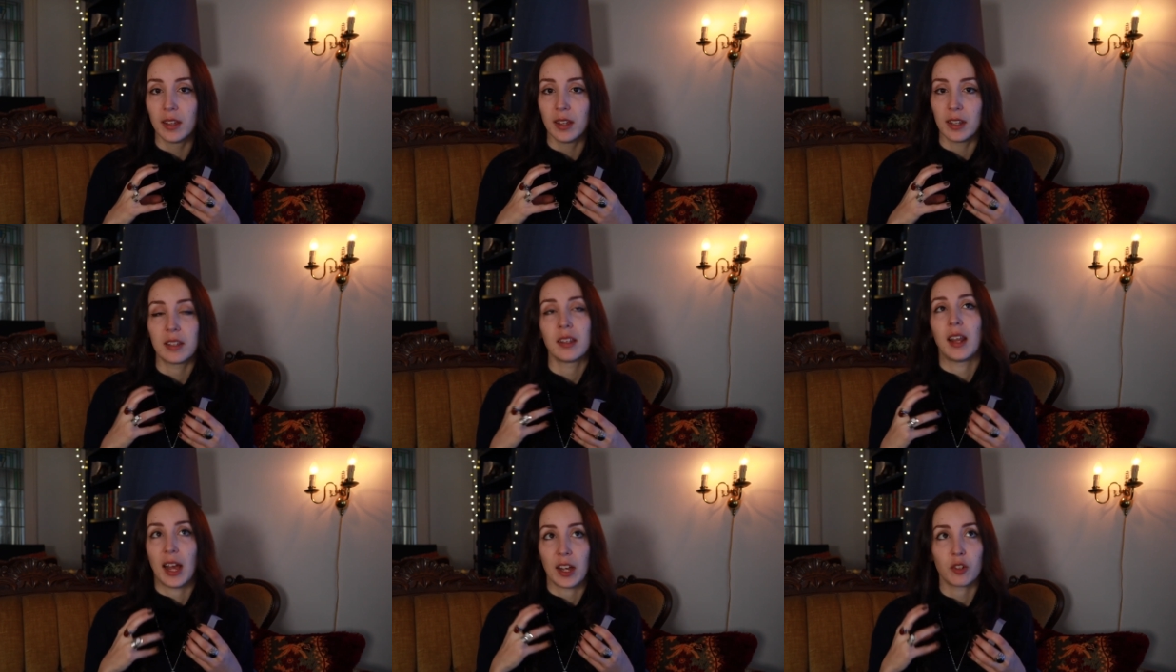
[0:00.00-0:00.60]
It's
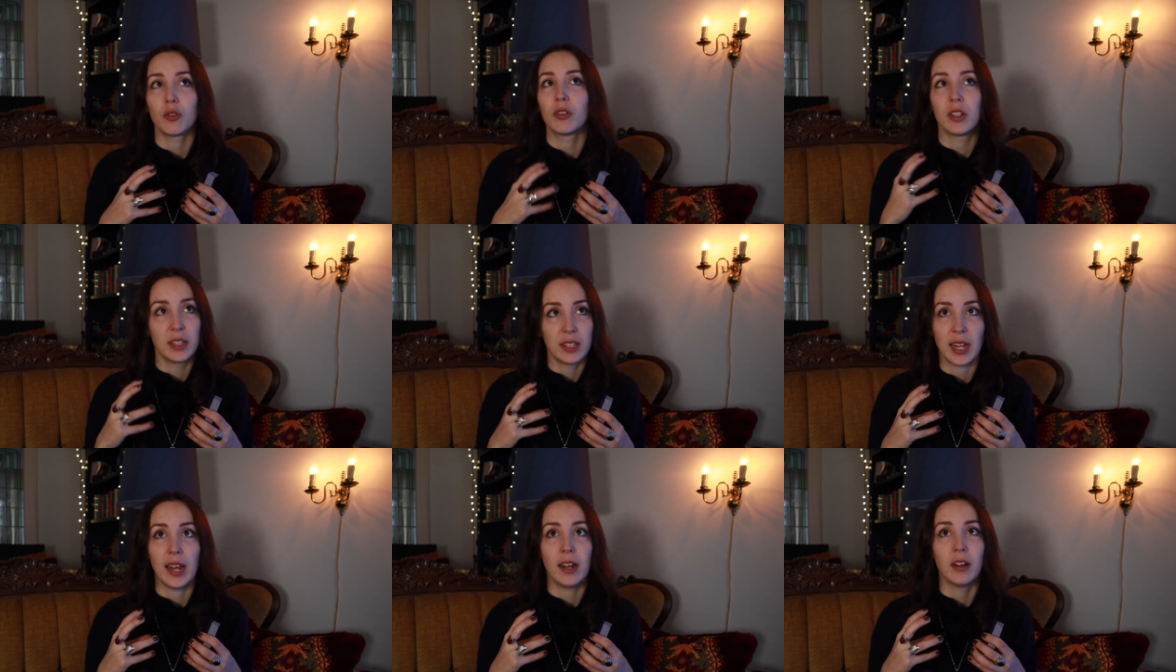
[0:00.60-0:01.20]
an actual
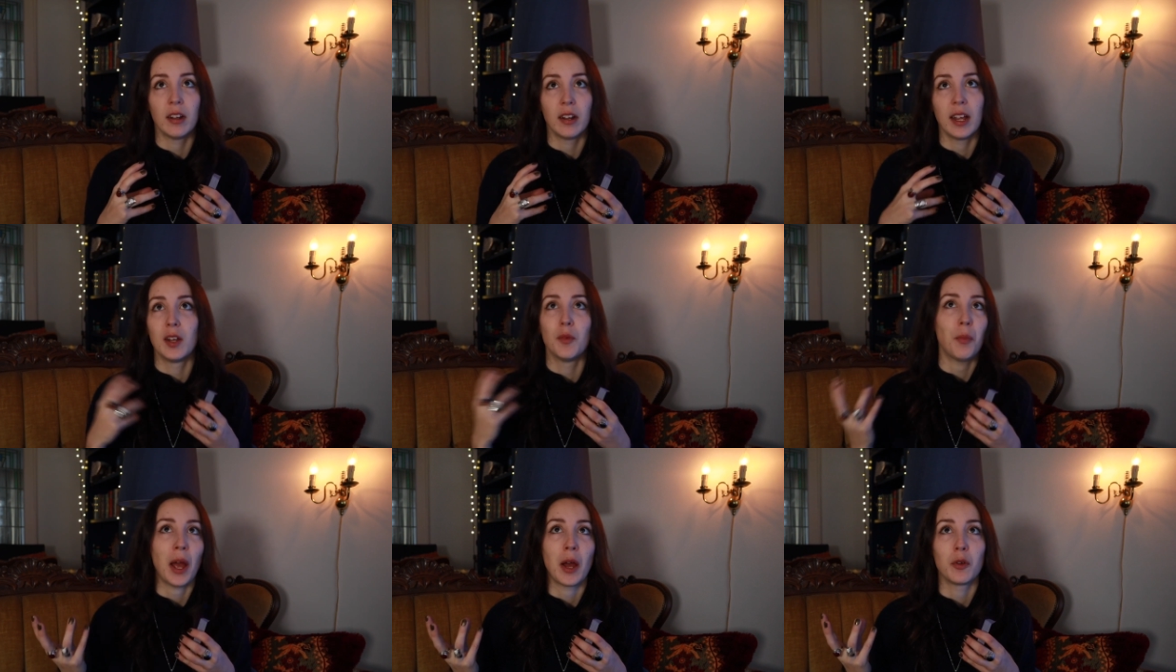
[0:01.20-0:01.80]
container, and
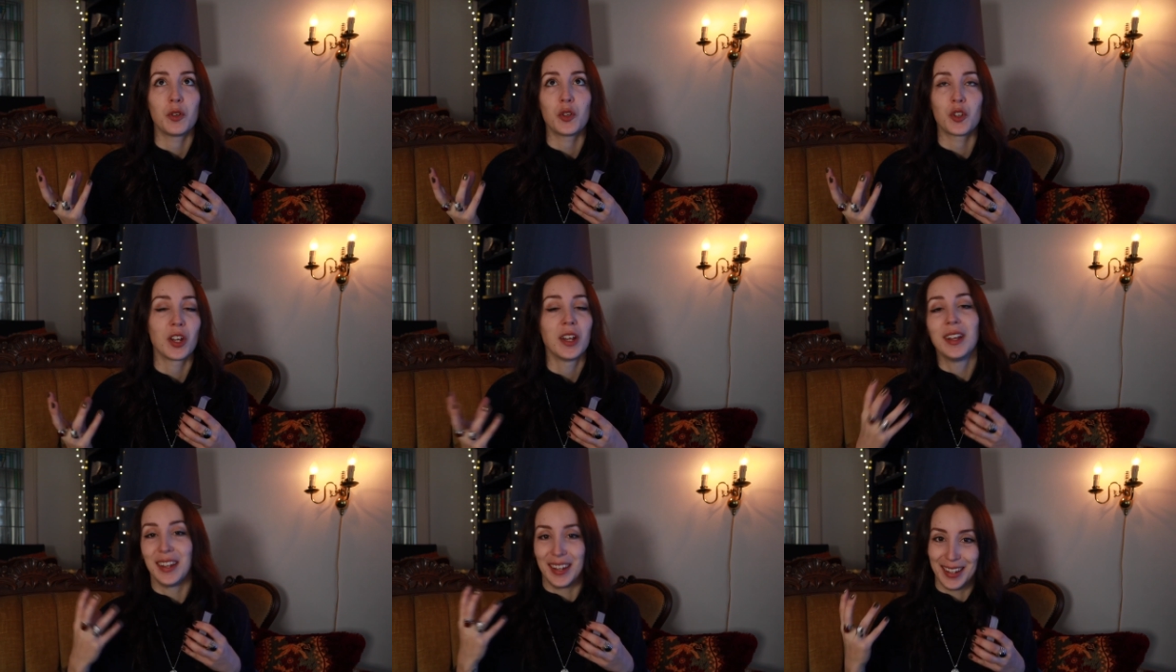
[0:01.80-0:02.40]
a pouch
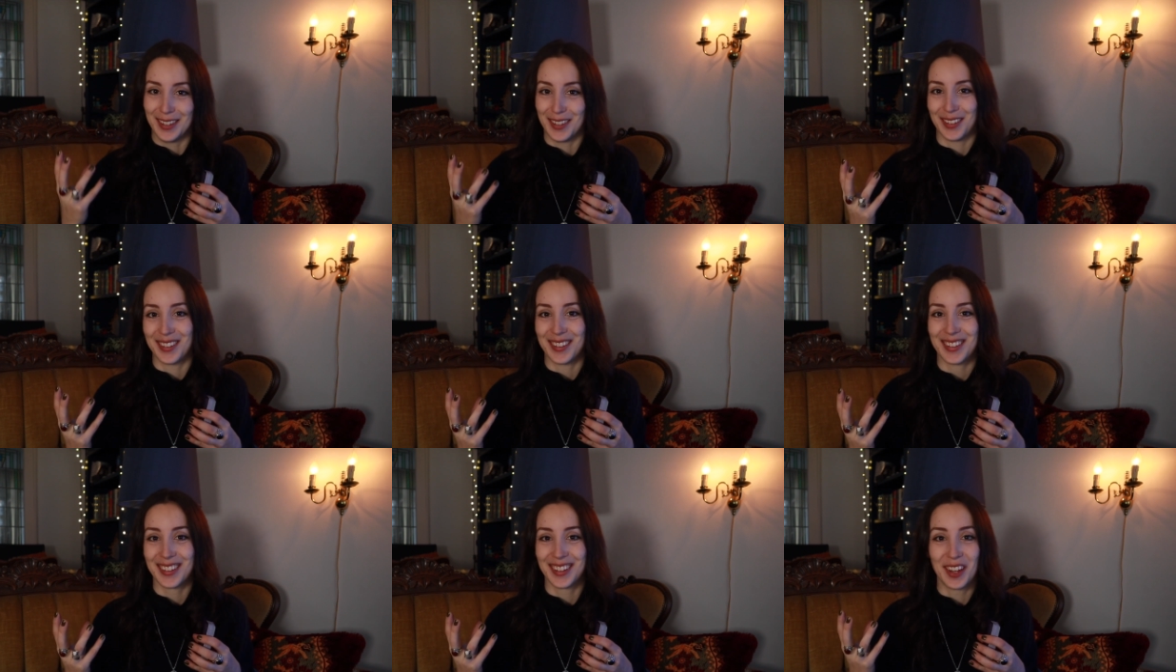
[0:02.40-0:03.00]

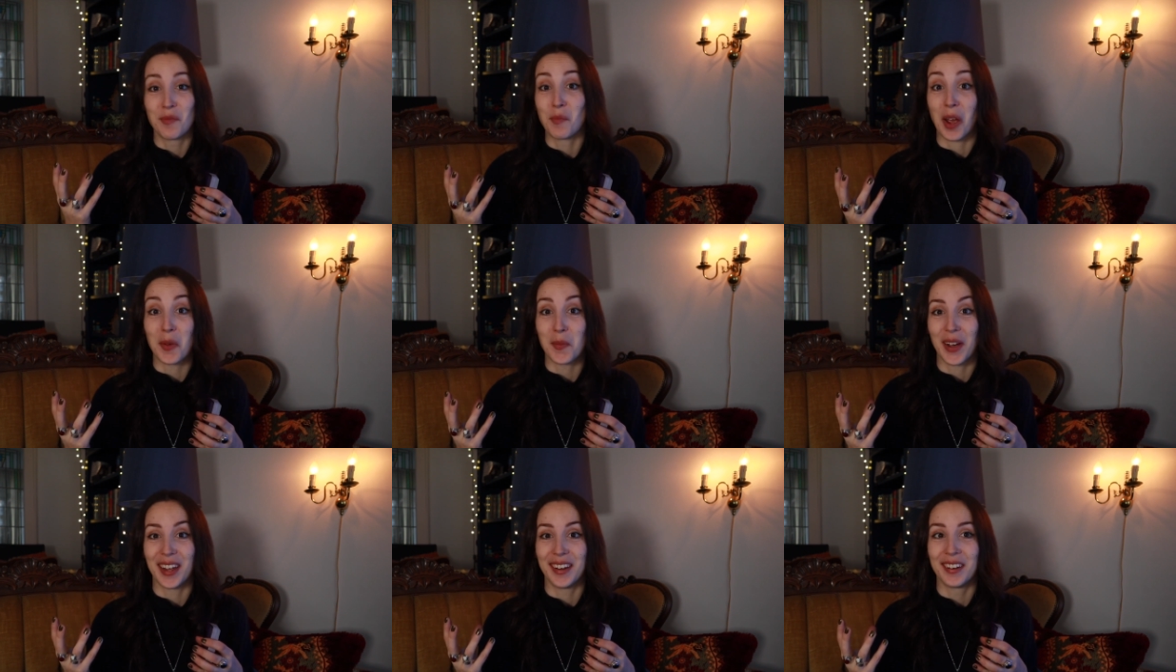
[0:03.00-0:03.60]
isn't, in my
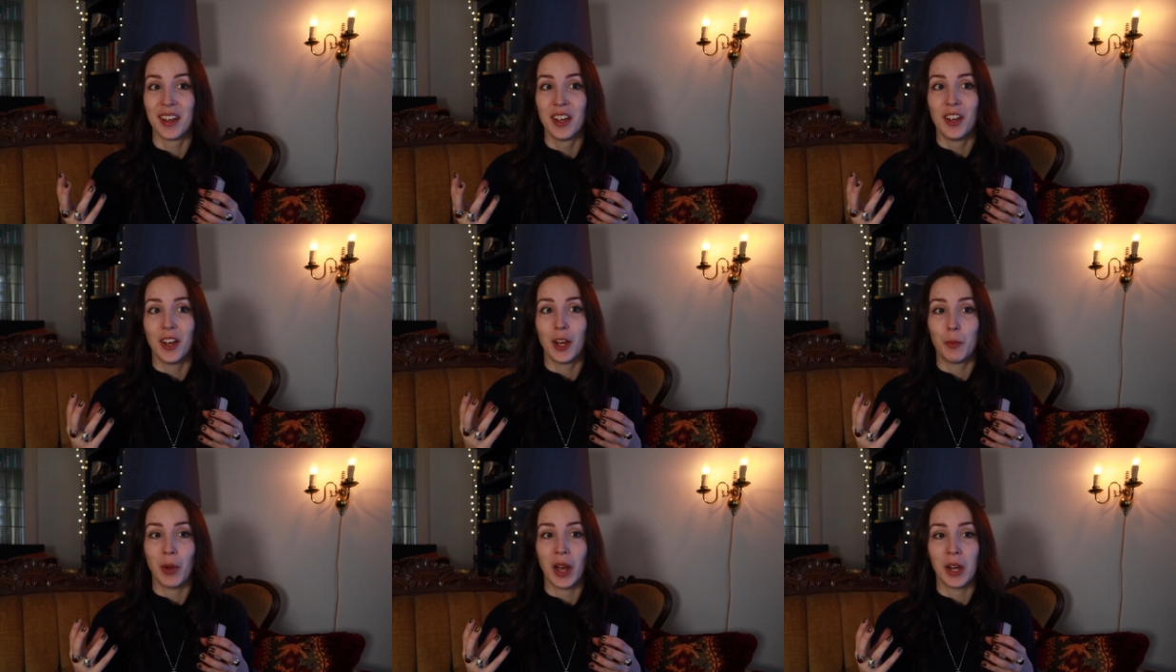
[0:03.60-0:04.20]
mind.
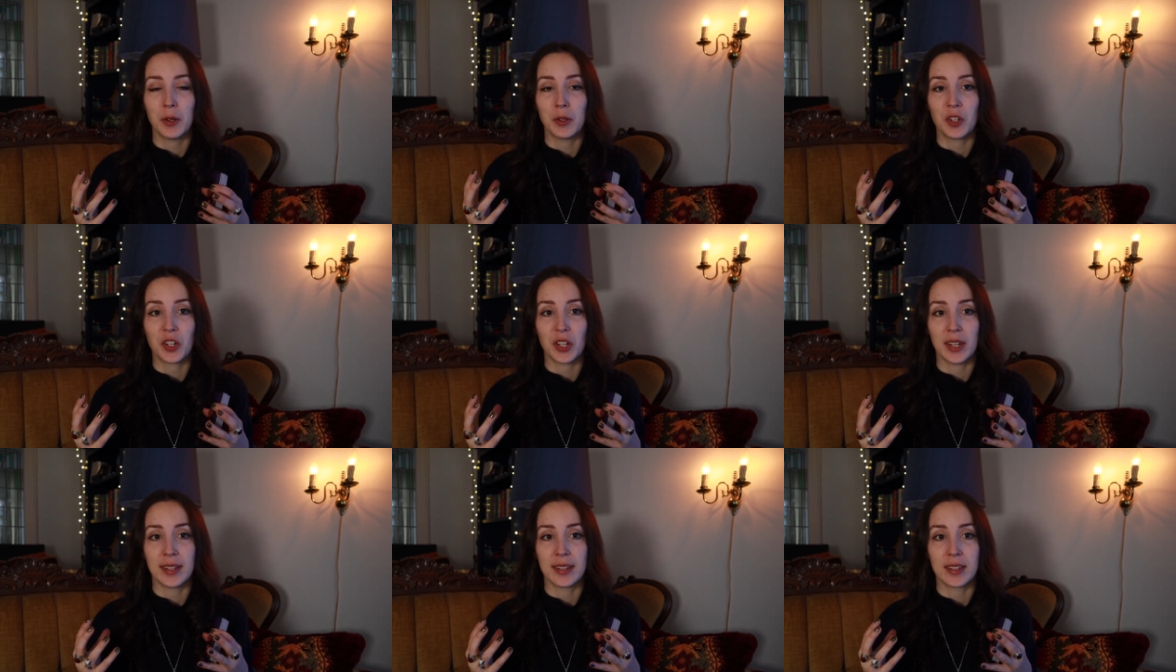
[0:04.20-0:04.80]
A
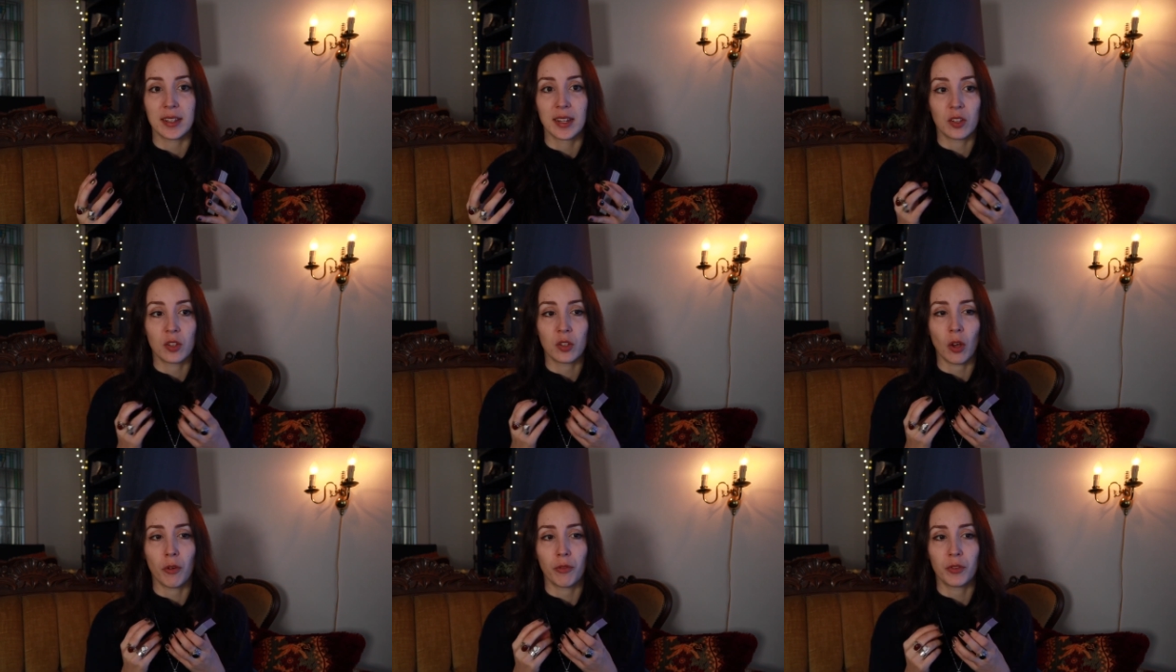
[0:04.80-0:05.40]
pouch is
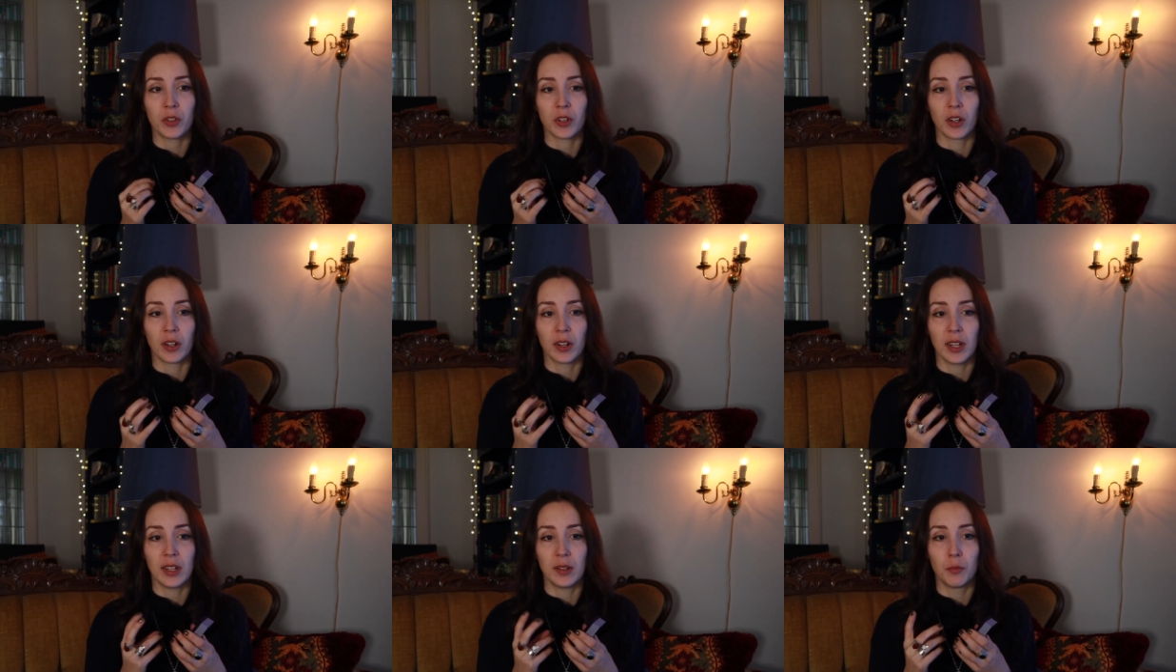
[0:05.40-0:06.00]

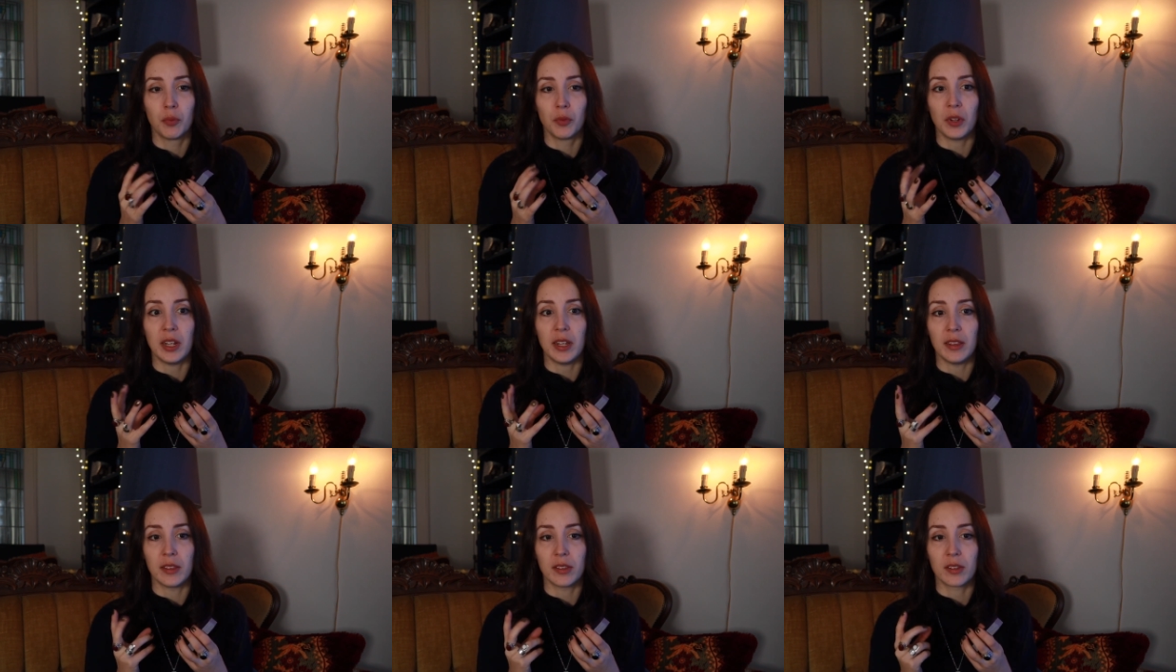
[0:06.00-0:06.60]
softer, it
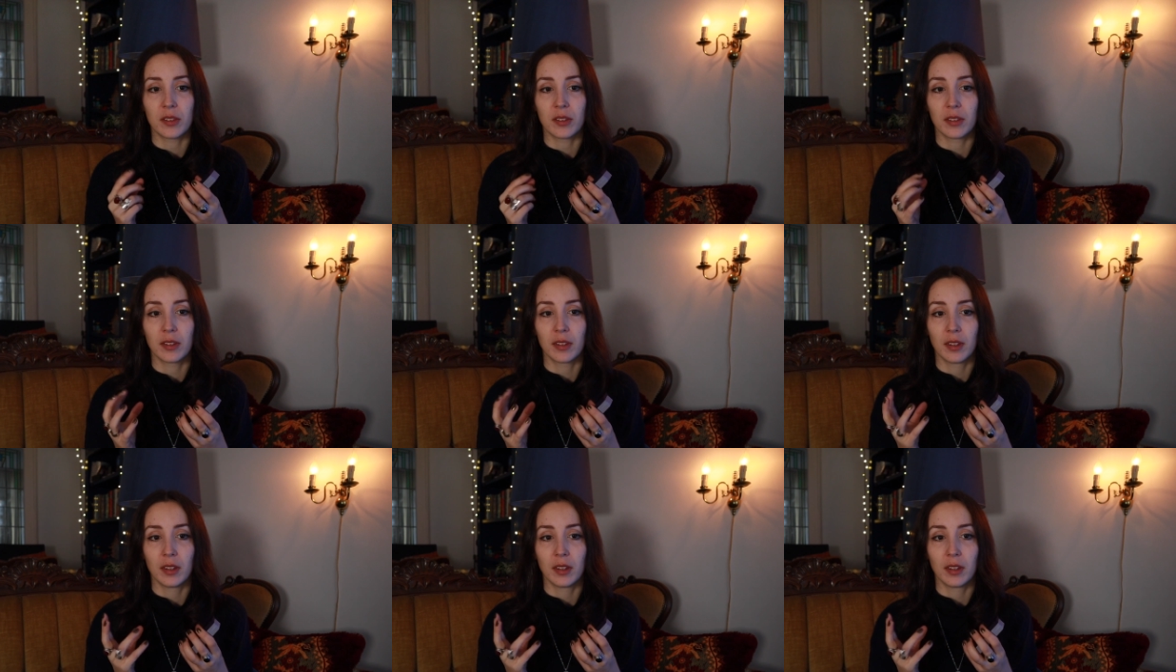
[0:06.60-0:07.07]
breathes.